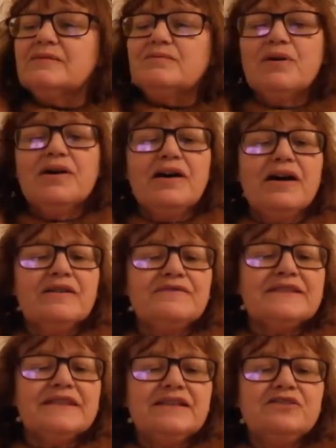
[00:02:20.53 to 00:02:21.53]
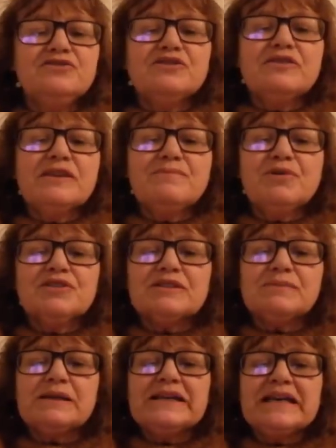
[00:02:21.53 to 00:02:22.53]
But I've seen you do the
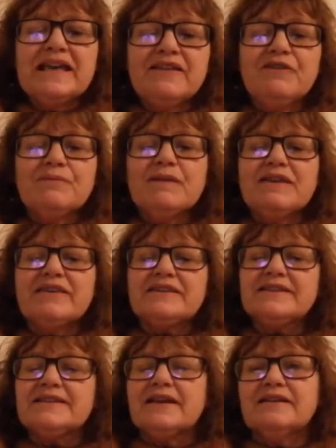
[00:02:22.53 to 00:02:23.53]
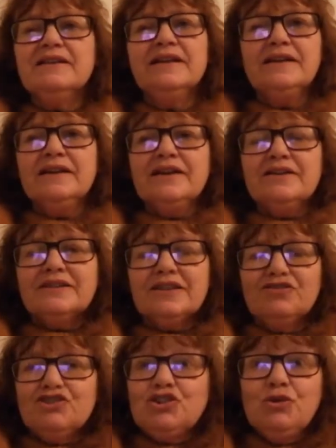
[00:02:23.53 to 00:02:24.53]
impossible in giving me this son, so
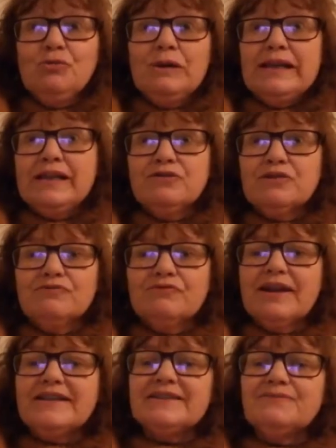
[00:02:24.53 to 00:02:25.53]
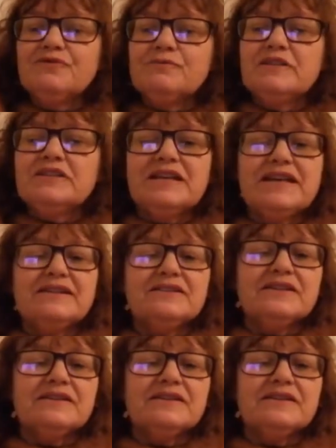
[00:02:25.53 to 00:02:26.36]
surely you can raise him from the dead."